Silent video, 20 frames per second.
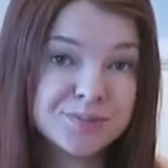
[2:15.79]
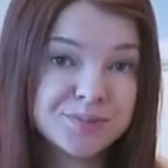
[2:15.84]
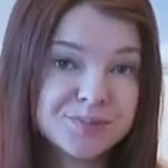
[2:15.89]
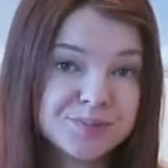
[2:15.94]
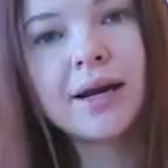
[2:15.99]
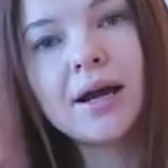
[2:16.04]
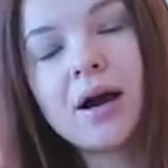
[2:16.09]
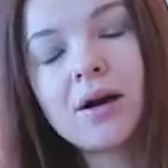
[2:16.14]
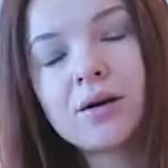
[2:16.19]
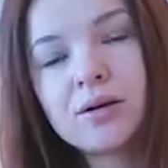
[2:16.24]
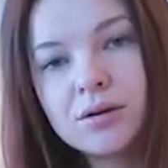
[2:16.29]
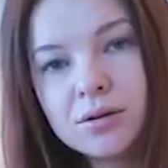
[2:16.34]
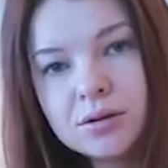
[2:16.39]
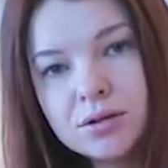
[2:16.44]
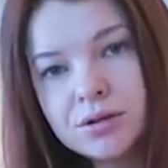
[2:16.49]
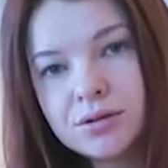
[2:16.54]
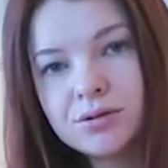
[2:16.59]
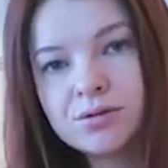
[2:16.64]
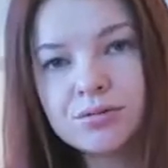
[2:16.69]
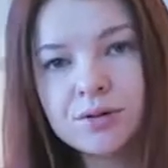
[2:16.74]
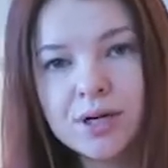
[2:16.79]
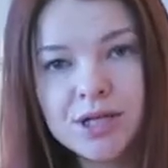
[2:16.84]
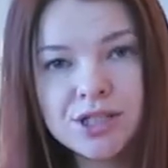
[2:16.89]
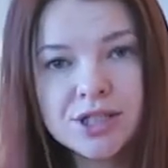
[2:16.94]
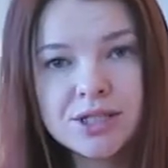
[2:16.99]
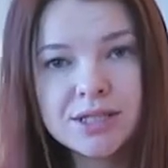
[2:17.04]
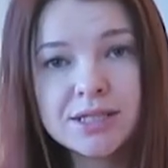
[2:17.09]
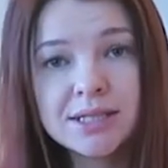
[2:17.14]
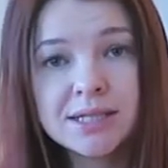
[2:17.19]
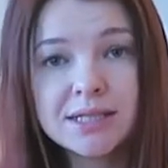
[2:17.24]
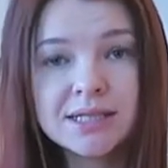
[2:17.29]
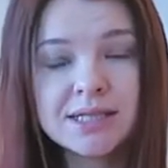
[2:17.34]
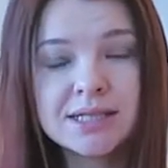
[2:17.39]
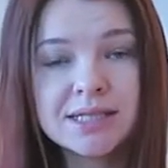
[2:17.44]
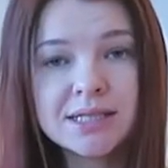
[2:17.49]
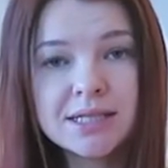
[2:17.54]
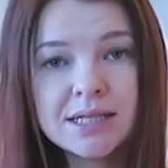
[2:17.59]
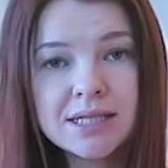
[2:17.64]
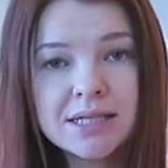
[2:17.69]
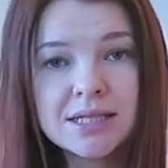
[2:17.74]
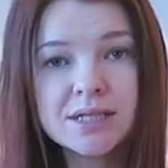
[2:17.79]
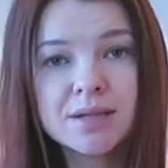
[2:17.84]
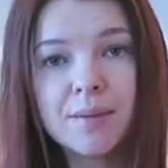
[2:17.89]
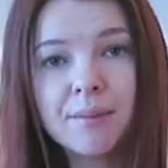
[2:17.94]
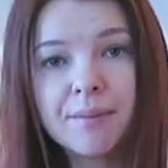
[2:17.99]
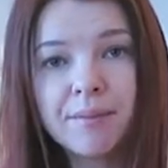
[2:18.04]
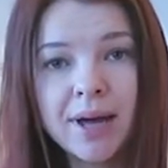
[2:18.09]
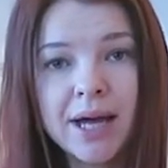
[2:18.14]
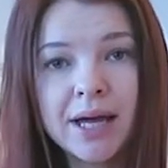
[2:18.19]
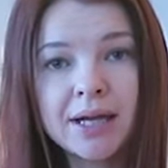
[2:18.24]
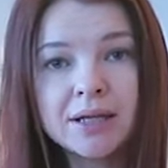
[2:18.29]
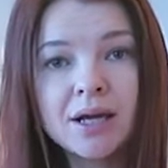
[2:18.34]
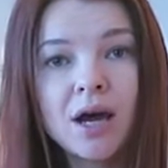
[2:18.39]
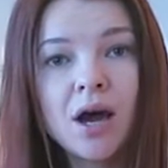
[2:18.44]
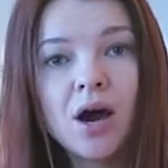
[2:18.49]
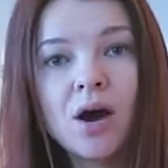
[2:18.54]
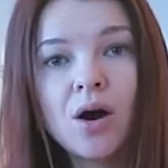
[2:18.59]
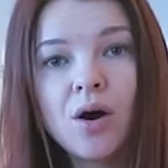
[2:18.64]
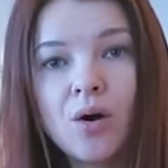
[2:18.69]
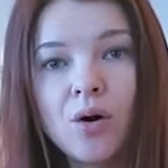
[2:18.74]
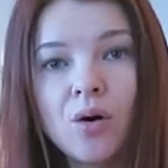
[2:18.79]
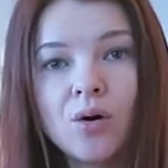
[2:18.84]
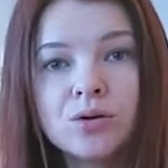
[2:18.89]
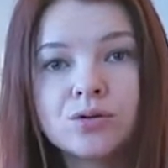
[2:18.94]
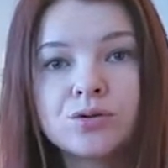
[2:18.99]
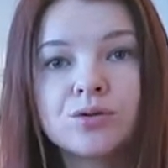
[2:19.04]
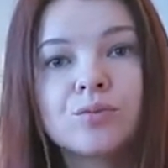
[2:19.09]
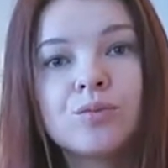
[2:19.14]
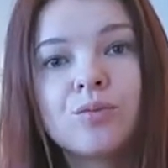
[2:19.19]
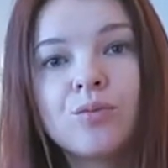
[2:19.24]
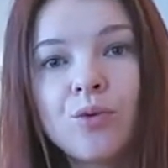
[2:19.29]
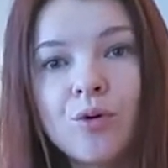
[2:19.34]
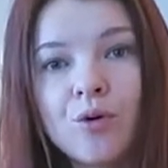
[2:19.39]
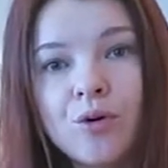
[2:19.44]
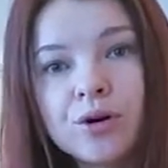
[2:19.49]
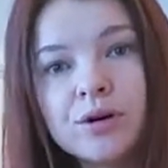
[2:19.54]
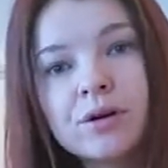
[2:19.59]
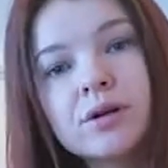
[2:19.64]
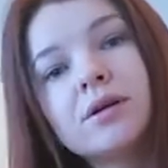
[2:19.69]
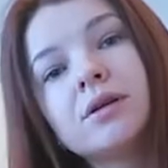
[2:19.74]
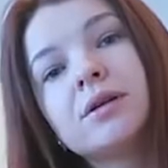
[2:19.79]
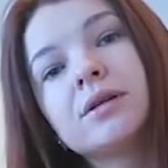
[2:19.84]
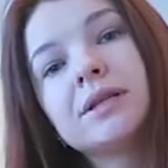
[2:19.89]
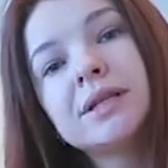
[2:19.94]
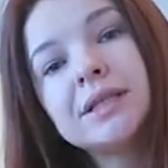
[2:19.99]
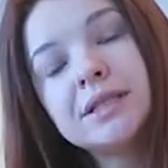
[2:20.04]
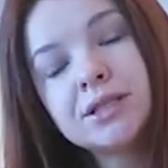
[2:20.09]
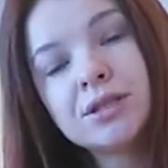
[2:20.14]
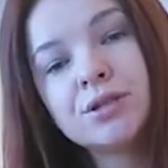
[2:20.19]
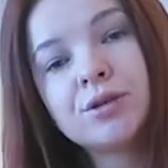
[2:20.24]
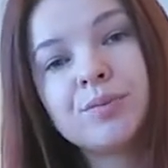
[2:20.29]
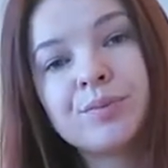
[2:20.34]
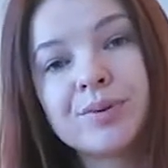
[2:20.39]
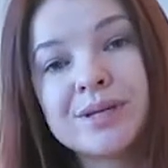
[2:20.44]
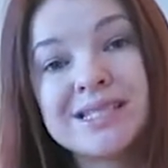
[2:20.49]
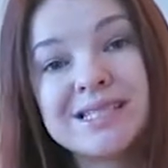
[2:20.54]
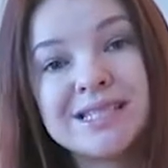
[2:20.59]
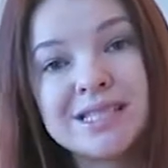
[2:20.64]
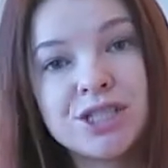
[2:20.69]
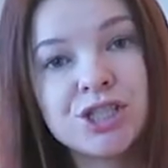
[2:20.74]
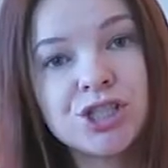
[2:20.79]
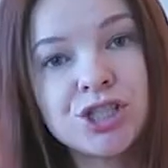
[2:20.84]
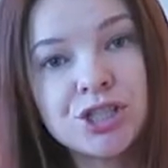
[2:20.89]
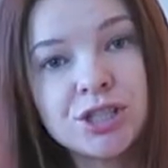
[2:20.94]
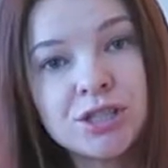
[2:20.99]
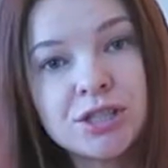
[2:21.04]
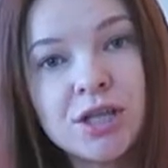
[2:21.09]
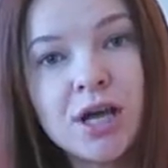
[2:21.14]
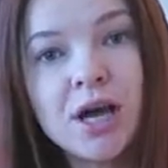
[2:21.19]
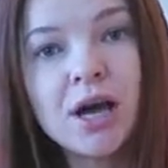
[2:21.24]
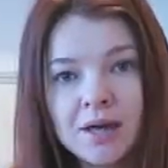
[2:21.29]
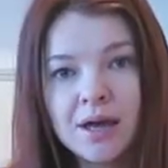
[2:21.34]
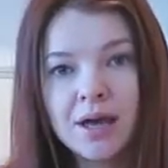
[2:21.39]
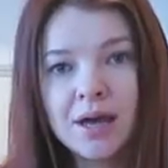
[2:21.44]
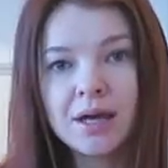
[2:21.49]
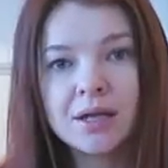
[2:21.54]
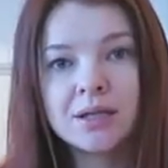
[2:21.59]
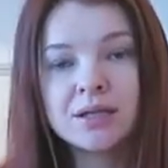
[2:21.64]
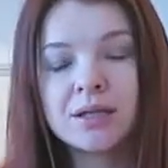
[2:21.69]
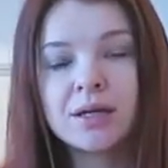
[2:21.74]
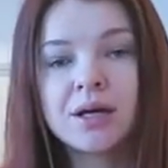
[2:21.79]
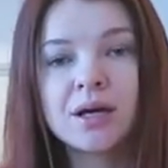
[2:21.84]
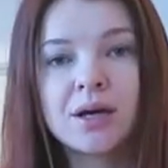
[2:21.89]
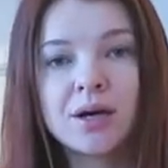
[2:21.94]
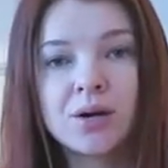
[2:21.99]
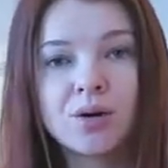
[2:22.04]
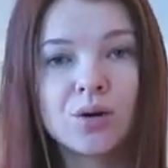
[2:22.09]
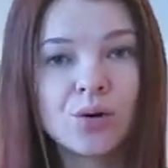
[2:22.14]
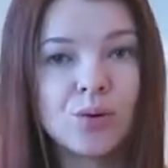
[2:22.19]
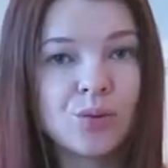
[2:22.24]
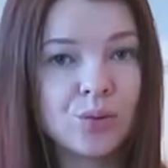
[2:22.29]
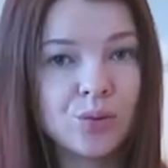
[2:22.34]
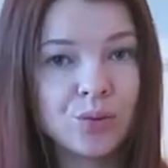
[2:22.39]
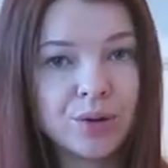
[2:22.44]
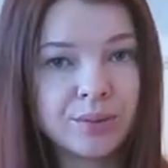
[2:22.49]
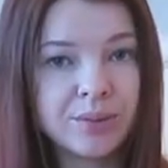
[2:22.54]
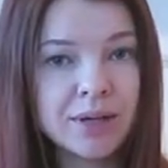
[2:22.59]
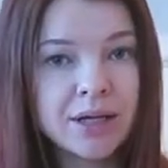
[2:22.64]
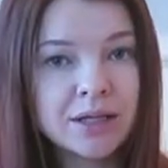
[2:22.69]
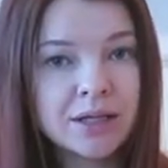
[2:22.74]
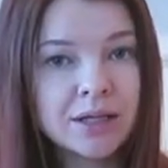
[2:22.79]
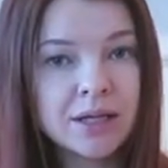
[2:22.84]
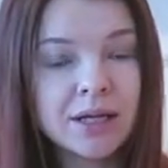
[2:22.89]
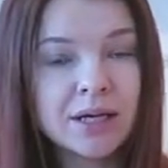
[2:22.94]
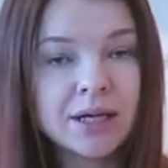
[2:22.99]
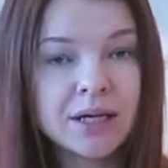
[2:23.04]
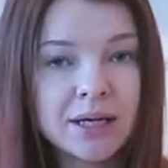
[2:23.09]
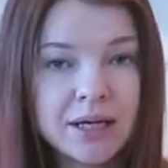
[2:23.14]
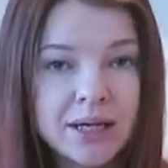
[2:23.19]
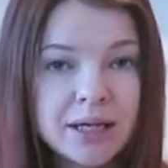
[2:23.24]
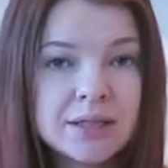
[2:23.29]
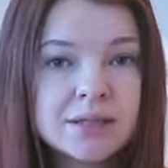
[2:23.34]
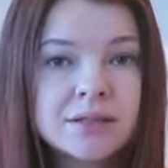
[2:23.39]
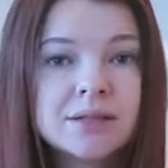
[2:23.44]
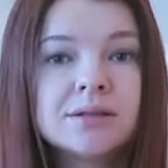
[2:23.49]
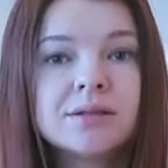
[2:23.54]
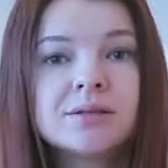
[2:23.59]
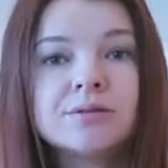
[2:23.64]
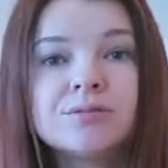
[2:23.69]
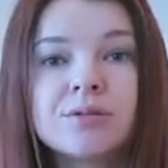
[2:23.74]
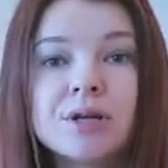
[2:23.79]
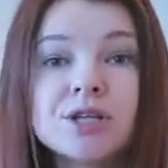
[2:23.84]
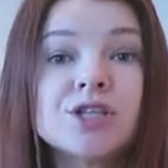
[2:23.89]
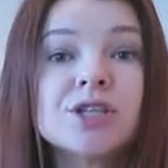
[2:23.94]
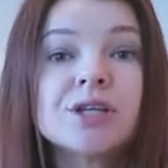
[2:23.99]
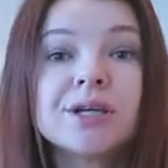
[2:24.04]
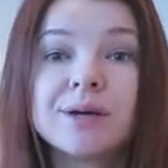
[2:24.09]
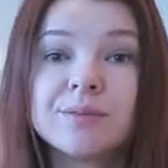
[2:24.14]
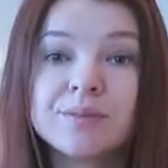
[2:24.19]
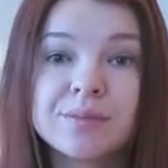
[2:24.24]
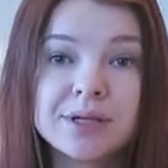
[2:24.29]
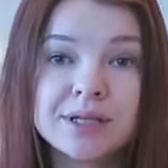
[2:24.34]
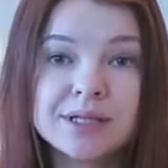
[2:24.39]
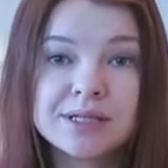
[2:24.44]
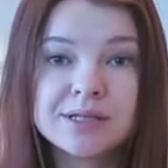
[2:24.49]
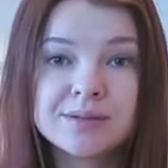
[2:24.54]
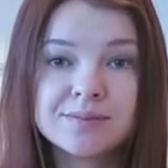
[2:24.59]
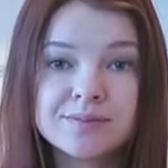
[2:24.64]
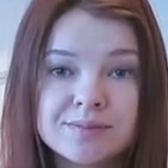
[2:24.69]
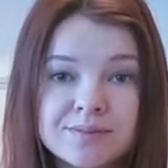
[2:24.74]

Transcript: And According to Russian statistics, men hold more leader position than uh, women in uh, Russian companies.